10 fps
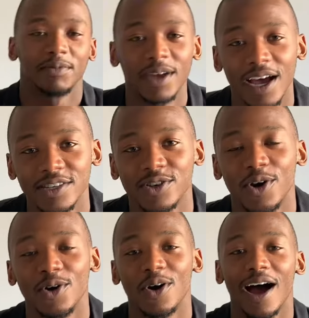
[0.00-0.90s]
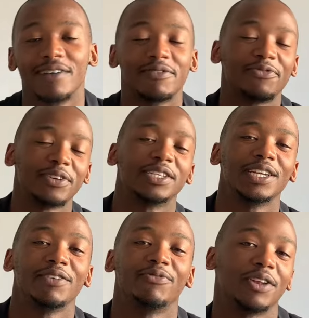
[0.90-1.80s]
up, guys? So I've
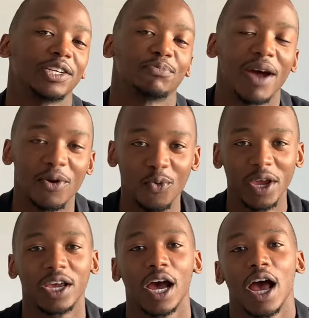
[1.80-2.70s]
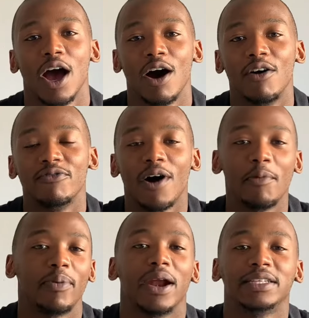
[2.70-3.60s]
officially finished my week of
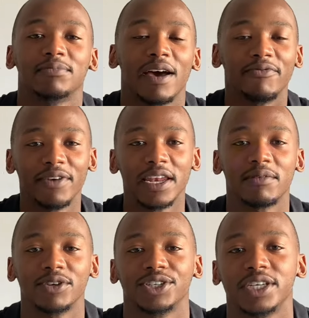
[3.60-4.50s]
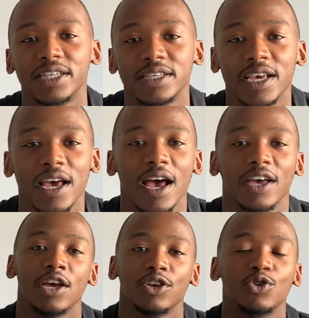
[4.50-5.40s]
operating my vending machines.
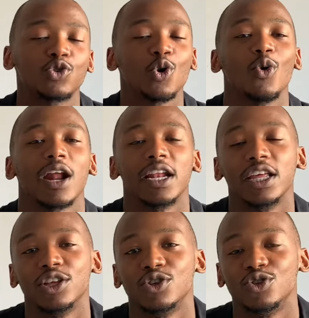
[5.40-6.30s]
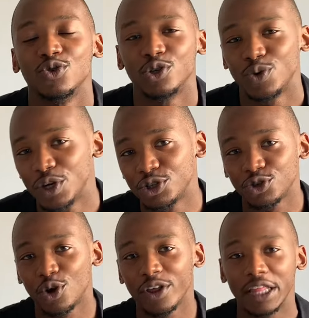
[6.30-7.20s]
You saw what I needed to do to
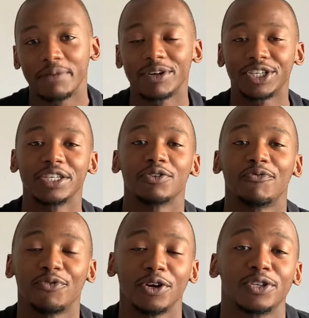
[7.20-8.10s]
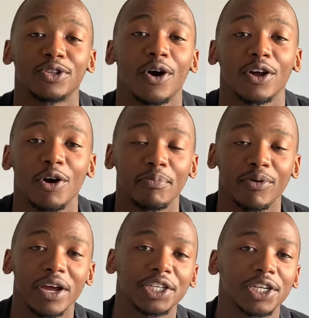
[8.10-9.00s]
ensure that the machines are fully stocked and
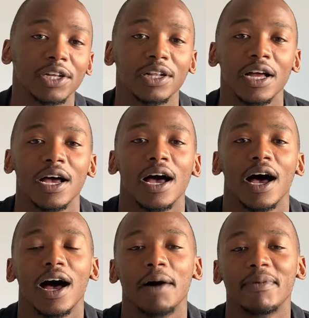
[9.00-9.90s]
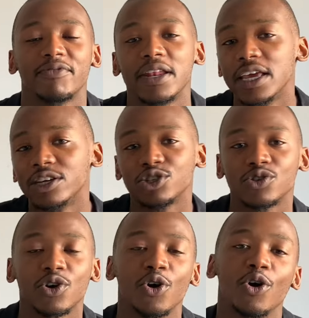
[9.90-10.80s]
operational. If any issues
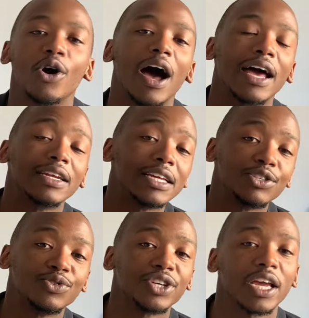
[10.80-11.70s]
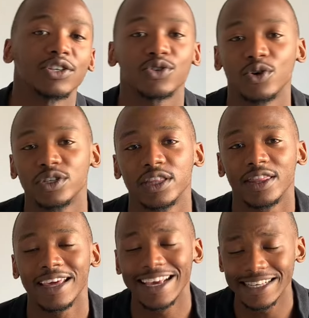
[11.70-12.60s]
occur, I need to change certain
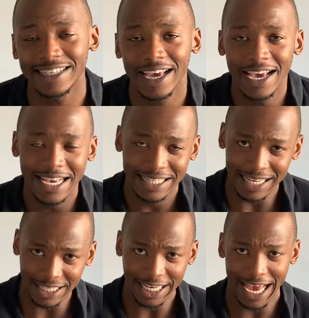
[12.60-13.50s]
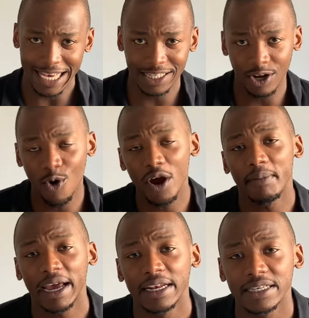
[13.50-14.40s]
things, such as the coin
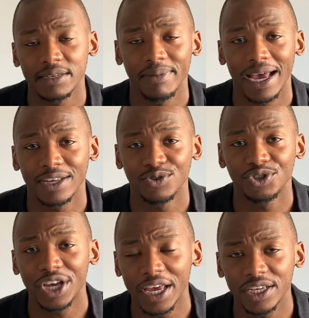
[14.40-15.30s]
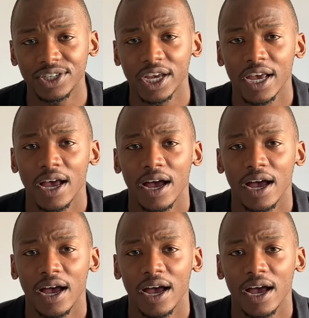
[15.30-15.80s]
mechanism I had to change,